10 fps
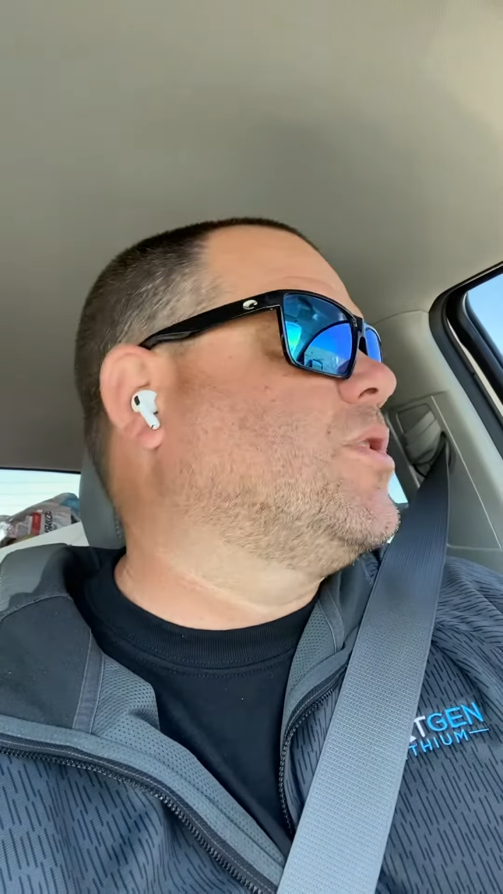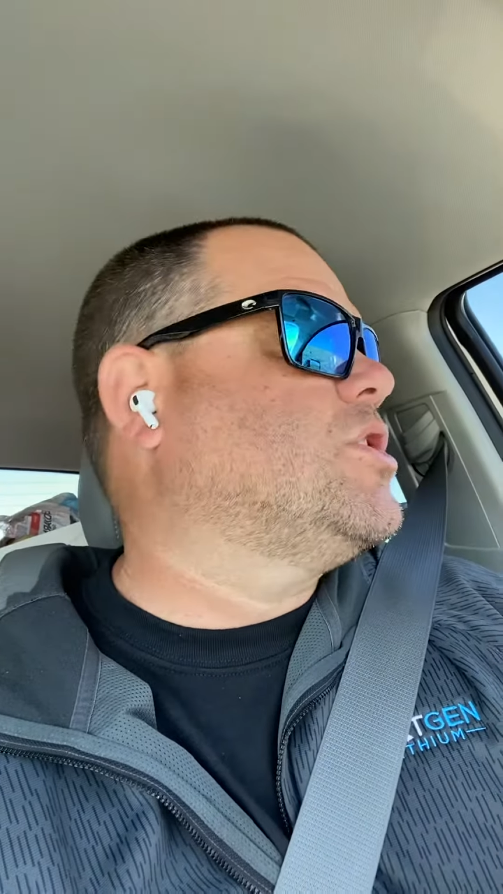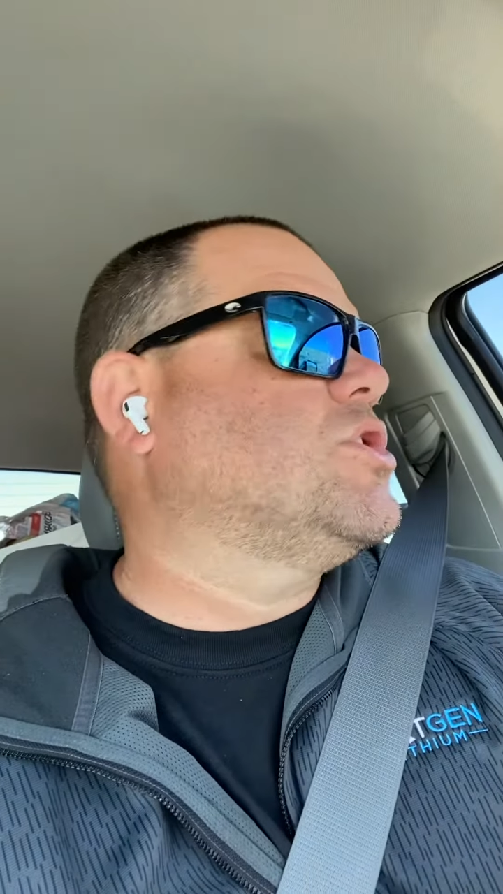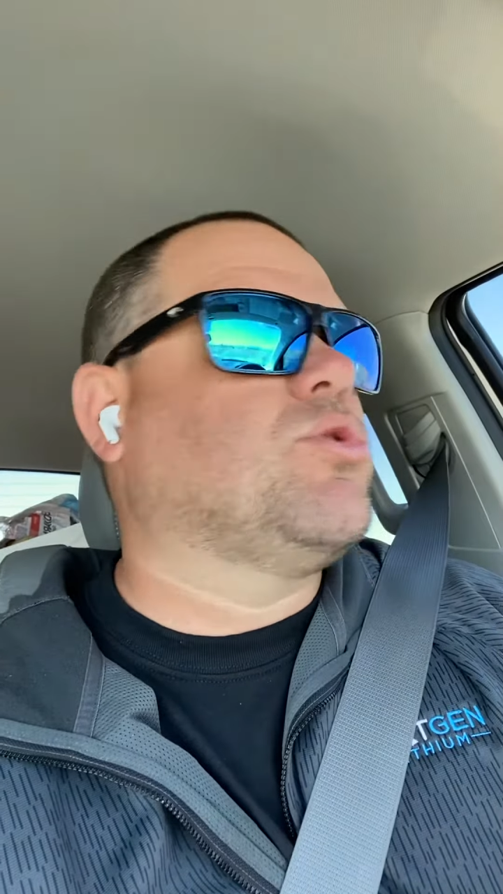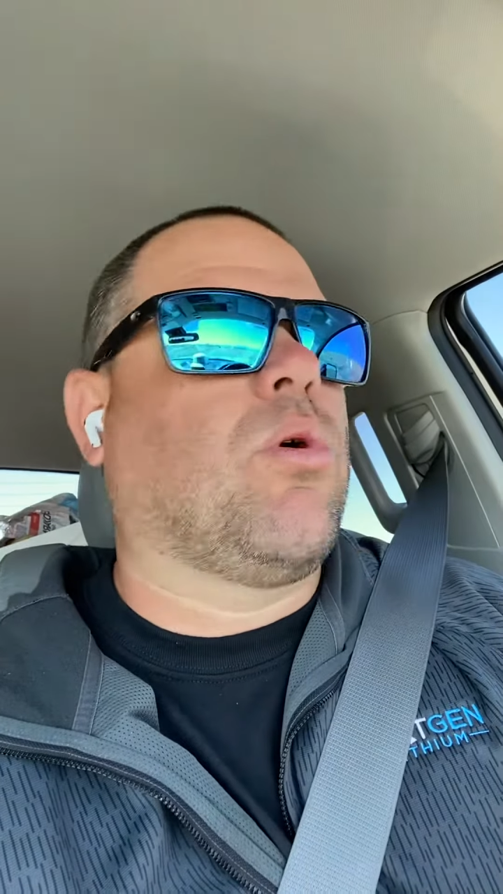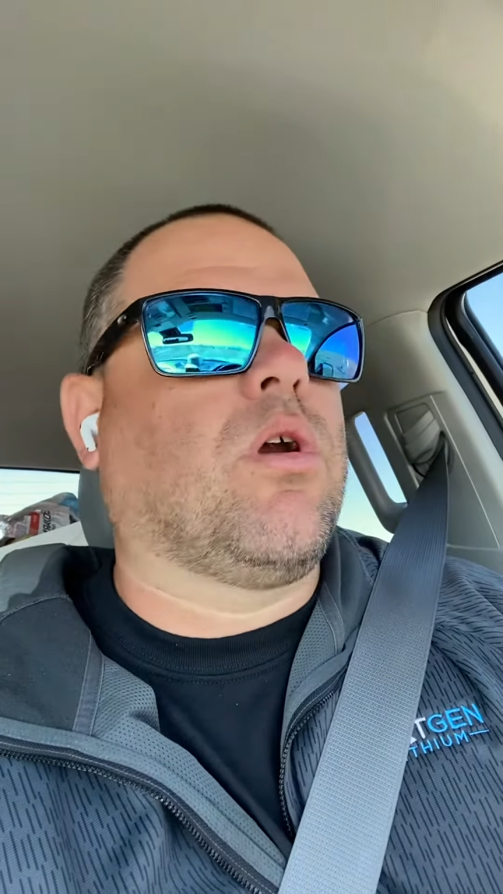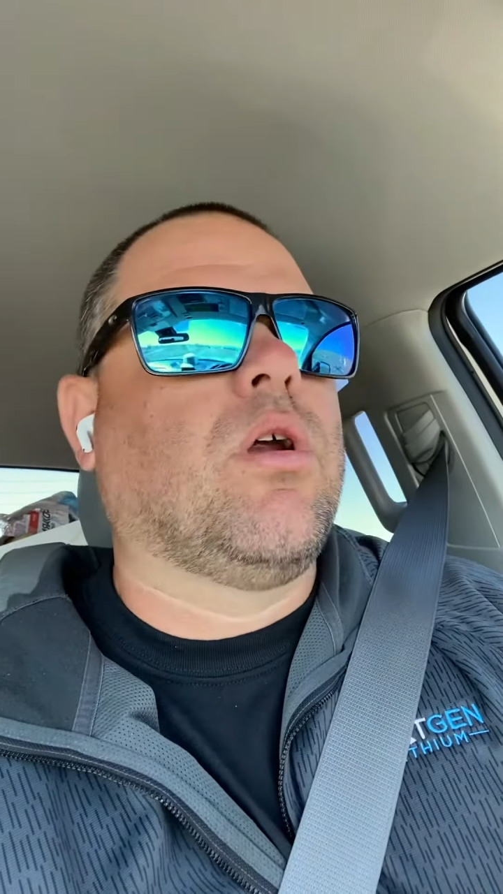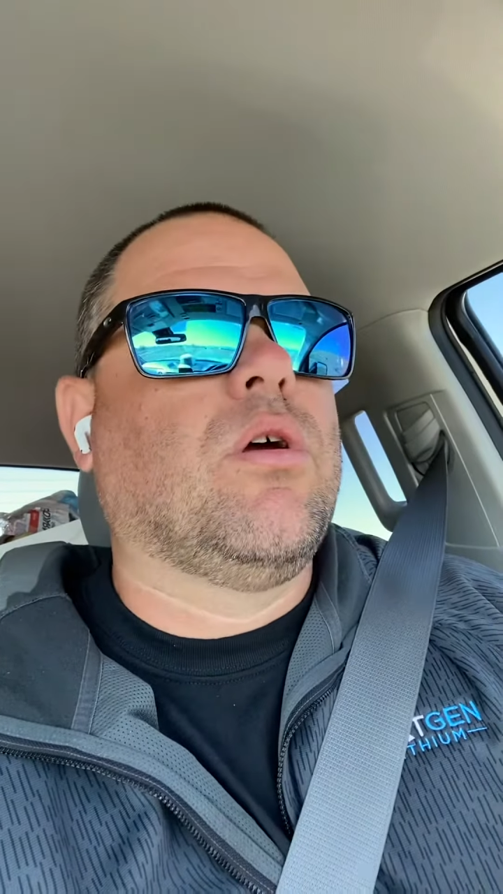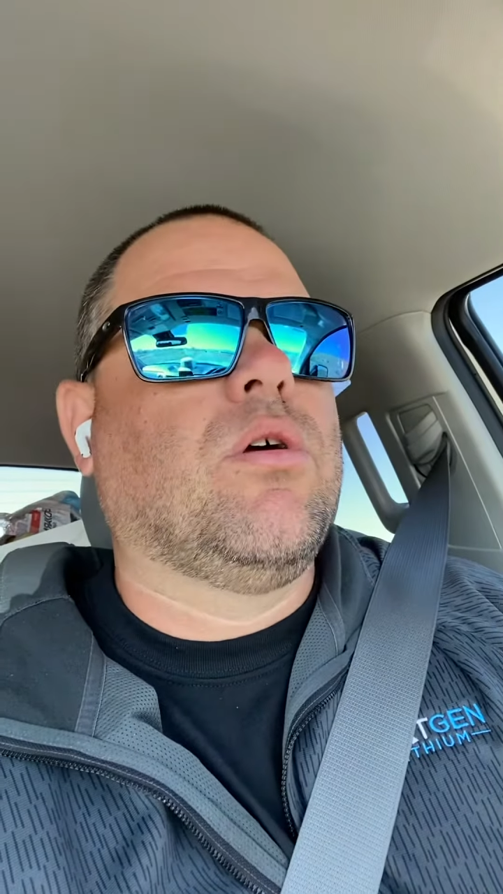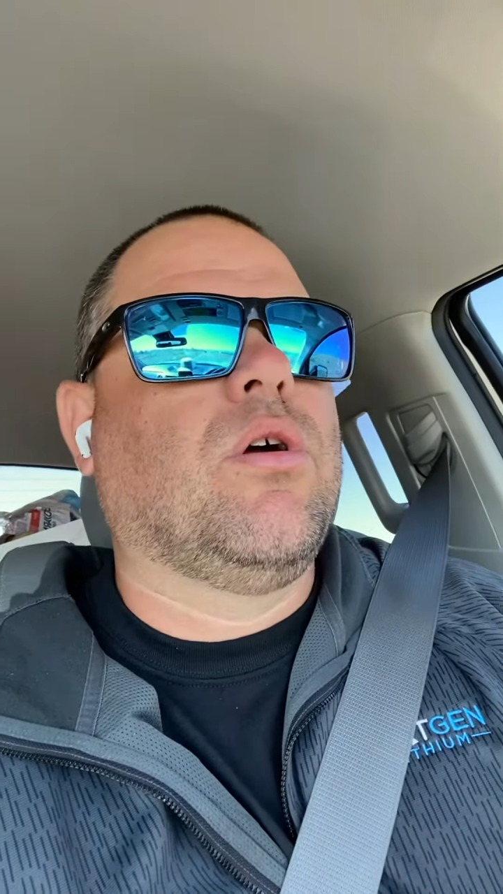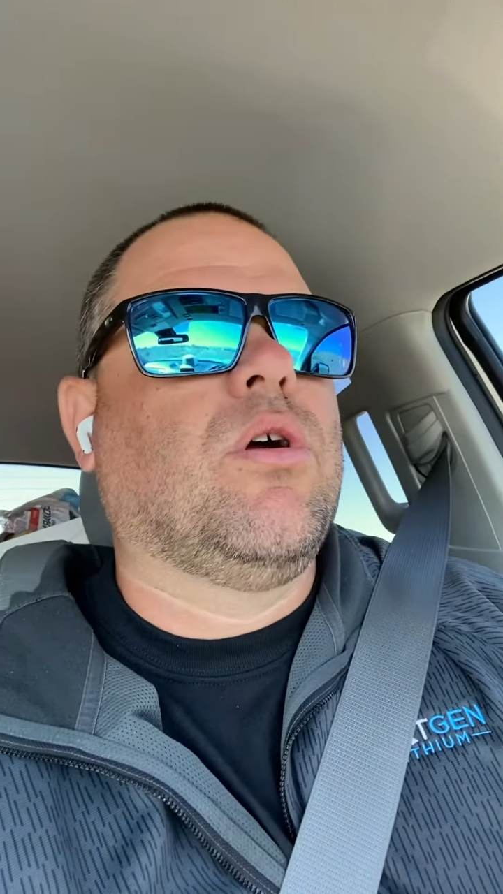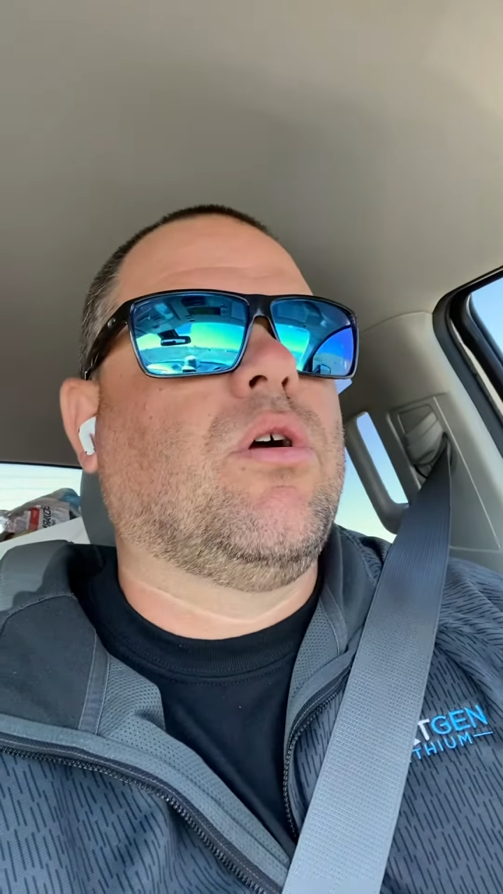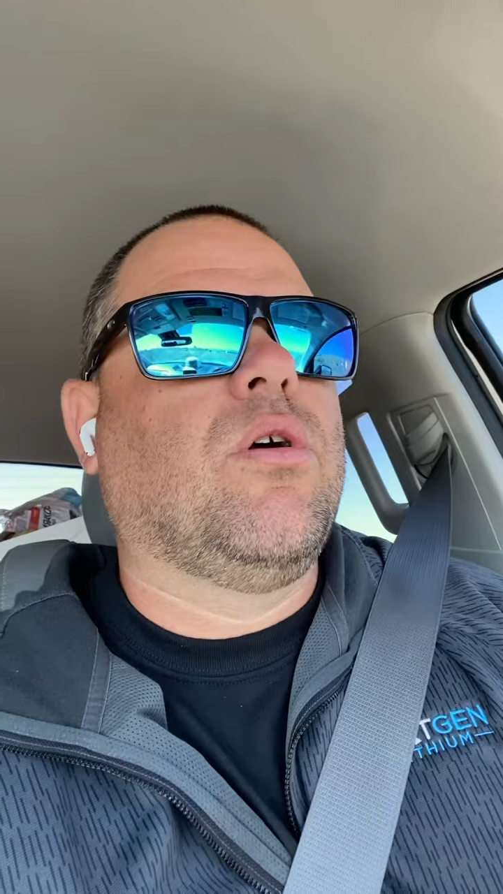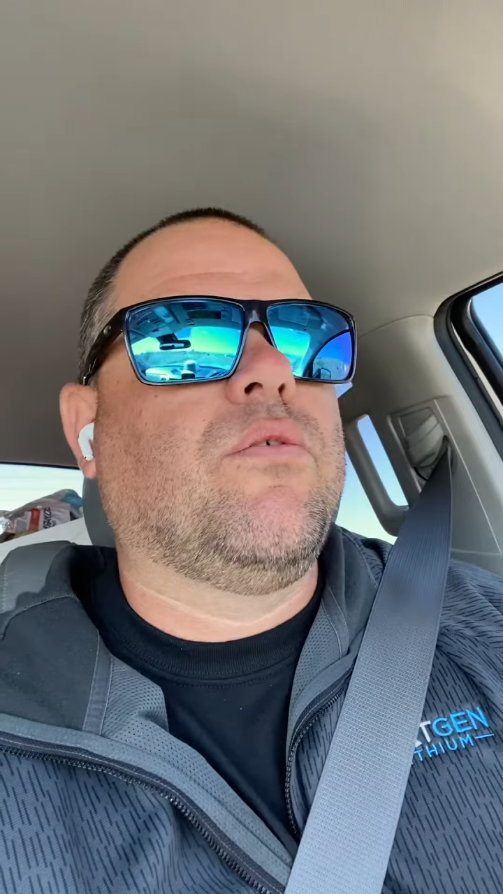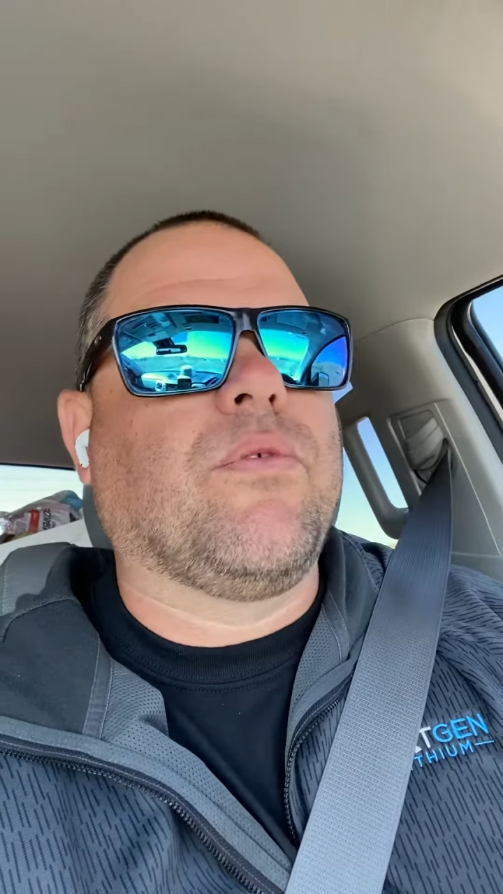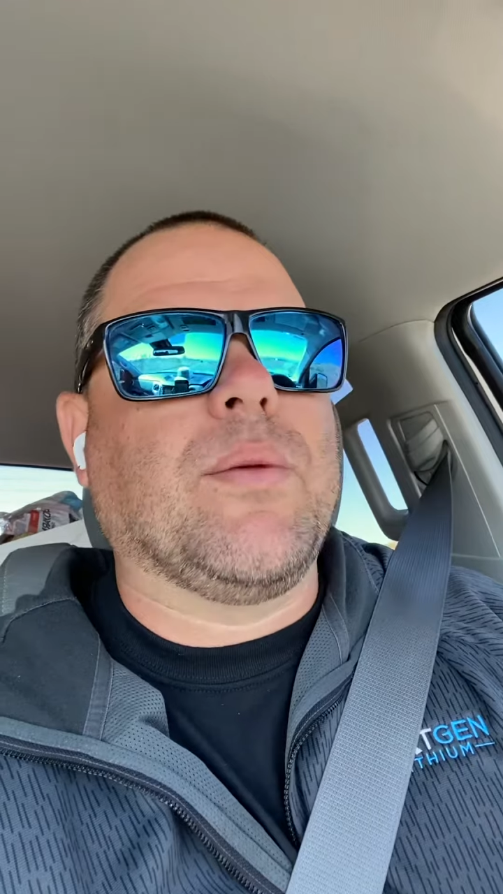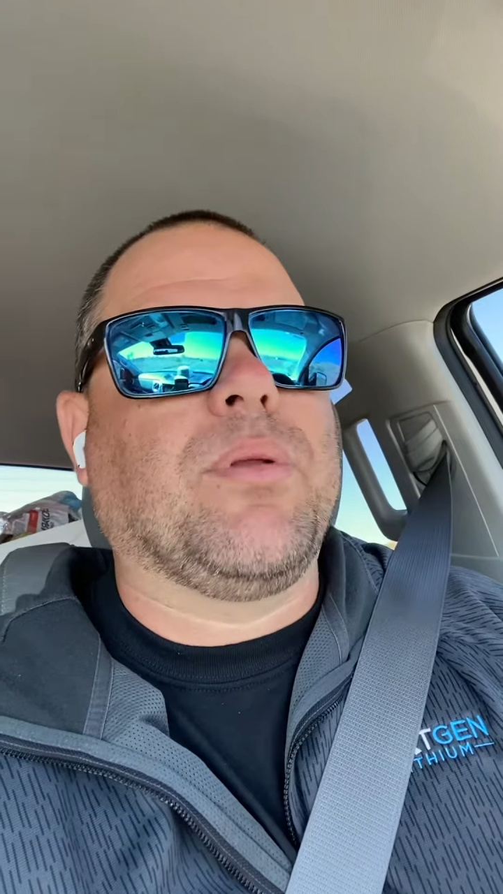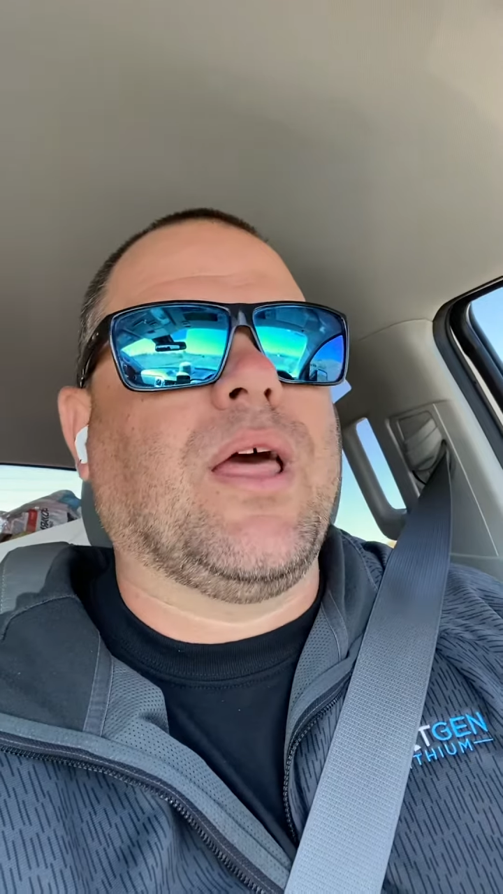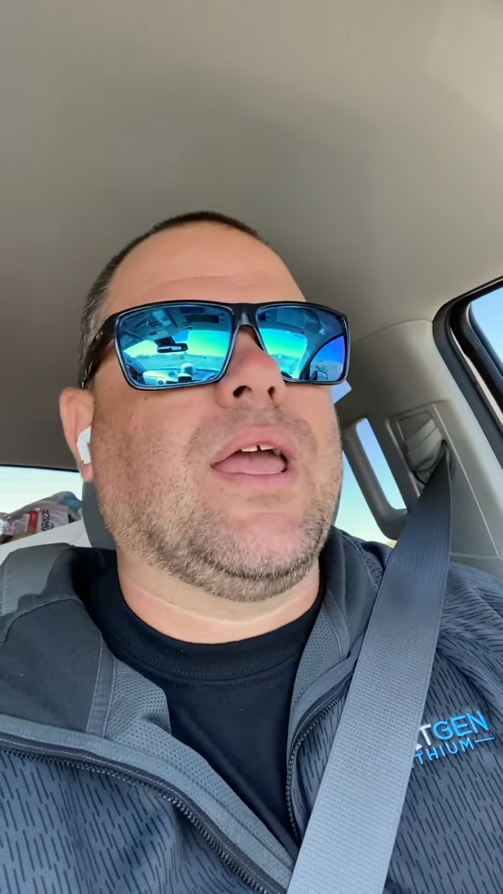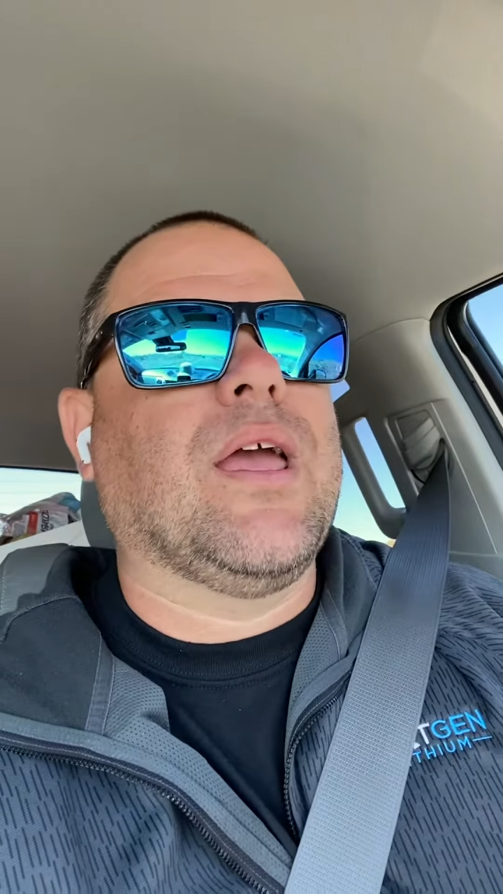which is your free
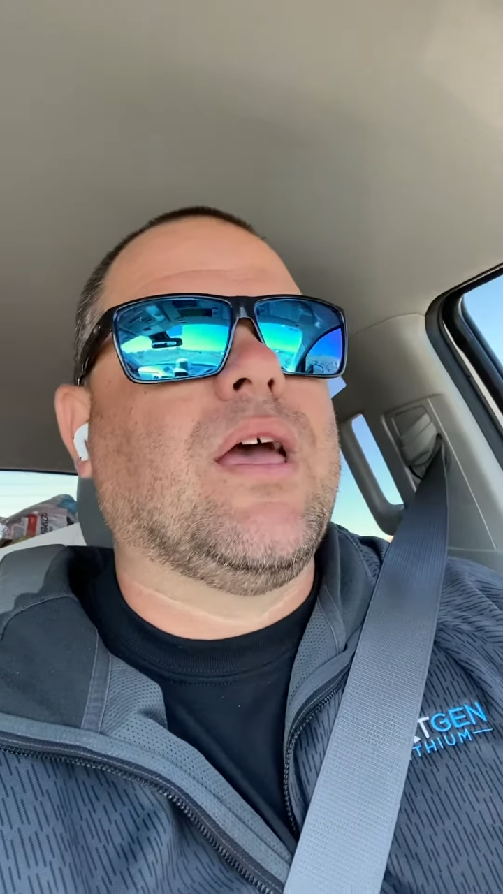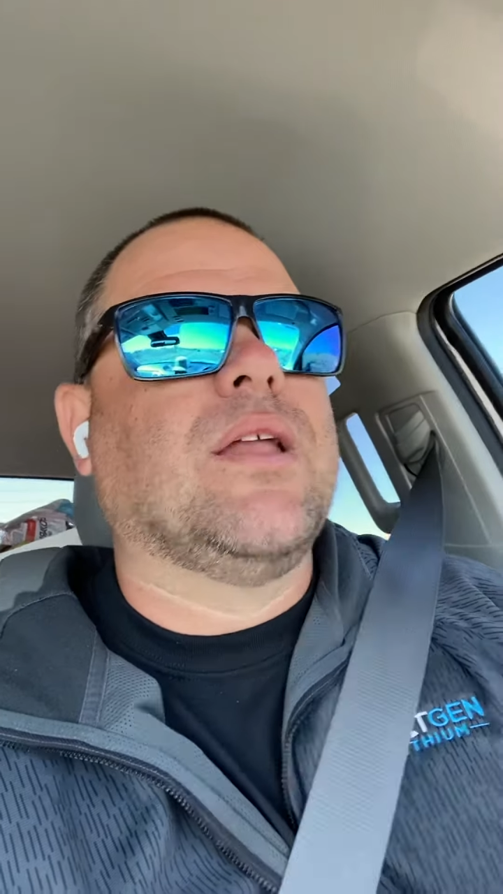play.